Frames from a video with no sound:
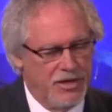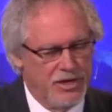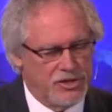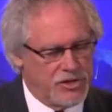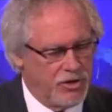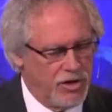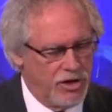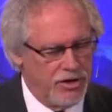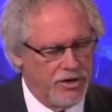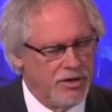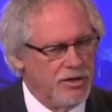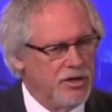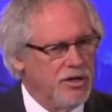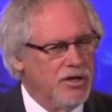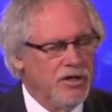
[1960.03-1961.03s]
It's hard
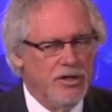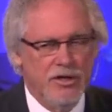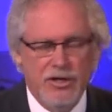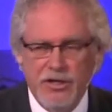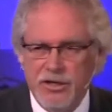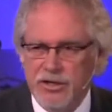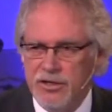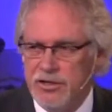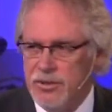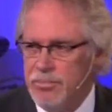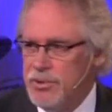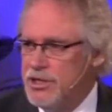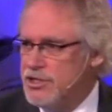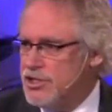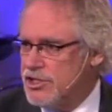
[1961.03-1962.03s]
to
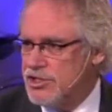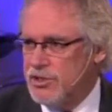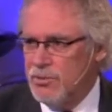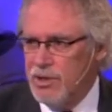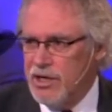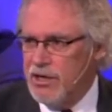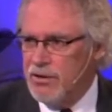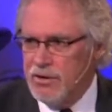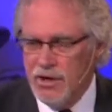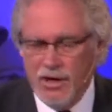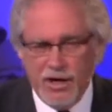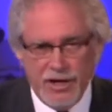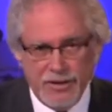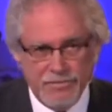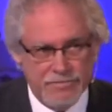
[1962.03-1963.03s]
be just a regular
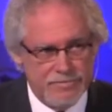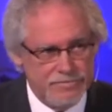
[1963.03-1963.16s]
guy.